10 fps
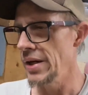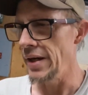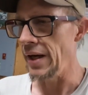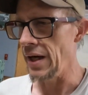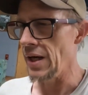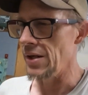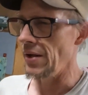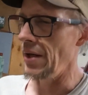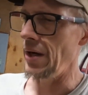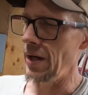
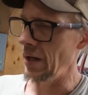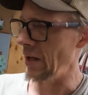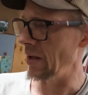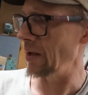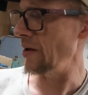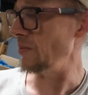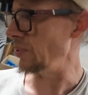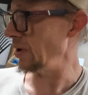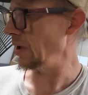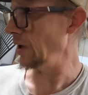and they end up
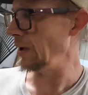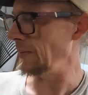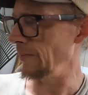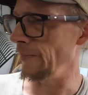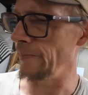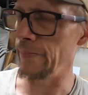being,